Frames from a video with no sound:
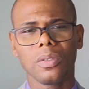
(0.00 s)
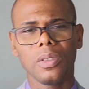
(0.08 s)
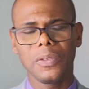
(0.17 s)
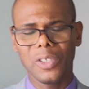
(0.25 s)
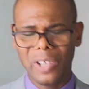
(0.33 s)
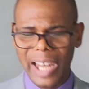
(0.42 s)

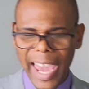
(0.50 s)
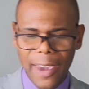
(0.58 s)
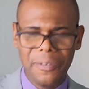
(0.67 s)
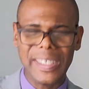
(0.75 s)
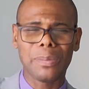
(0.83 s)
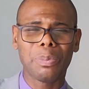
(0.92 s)
If your
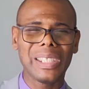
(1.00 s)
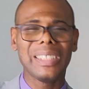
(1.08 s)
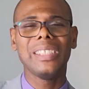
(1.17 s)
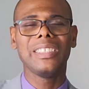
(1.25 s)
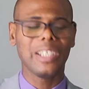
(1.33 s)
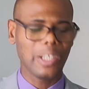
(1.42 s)
life is
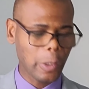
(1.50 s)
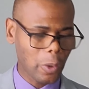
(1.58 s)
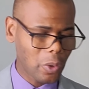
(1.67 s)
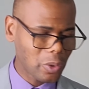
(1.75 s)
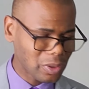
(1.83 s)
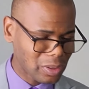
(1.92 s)
pleasing the
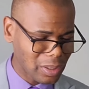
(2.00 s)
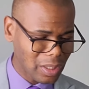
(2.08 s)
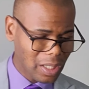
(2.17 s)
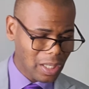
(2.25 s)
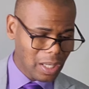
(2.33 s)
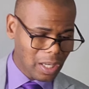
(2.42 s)
Lord,
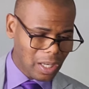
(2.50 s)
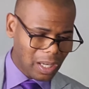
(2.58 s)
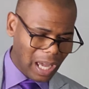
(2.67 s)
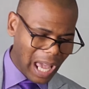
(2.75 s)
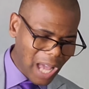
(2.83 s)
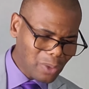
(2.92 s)

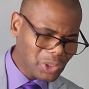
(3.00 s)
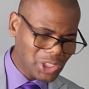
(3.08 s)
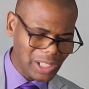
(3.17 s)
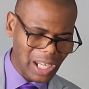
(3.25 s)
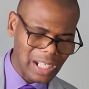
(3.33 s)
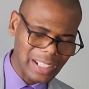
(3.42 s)
how
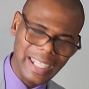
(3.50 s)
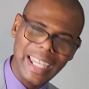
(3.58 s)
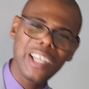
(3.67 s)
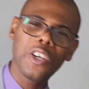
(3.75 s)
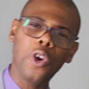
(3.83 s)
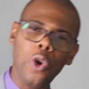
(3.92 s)
shall
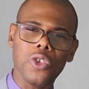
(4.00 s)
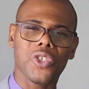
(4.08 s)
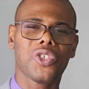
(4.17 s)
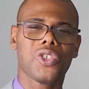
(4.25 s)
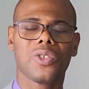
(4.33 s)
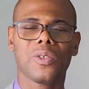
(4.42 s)
they
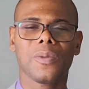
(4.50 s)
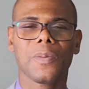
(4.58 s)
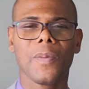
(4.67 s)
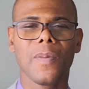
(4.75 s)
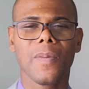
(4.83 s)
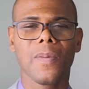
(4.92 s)
curse
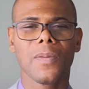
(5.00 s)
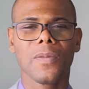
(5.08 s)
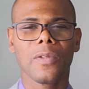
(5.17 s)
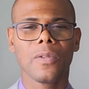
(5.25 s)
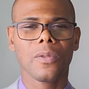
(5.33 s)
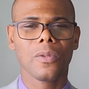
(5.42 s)

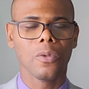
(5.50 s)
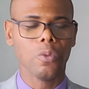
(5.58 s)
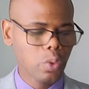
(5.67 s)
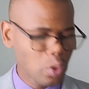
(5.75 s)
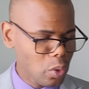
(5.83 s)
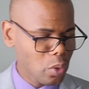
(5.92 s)

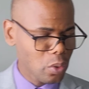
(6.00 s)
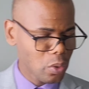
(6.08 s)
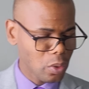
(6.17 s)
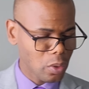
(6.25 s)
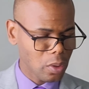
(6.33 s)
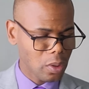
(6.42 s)
who
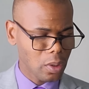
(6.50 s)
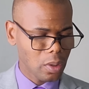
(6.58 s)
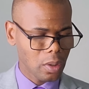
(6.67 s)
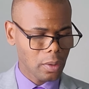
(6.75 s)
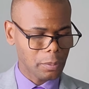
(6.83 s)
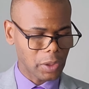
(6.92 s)

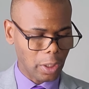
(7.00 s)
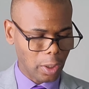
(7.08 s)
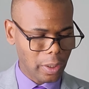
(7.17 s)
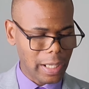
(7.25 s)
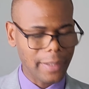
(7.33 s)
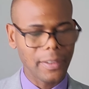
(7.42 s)
the
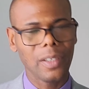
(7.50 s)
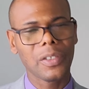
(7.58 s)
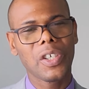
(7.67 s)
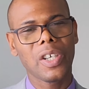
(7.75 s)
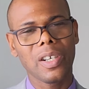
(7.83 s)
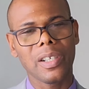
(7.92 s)
Lord had
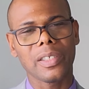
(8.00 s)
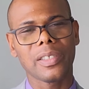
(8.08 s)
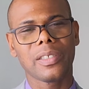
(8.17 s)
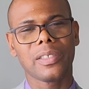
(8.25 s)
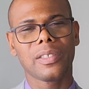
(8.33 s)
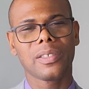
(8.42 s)
not
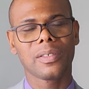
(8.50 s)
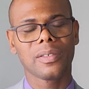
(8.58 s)
cursed?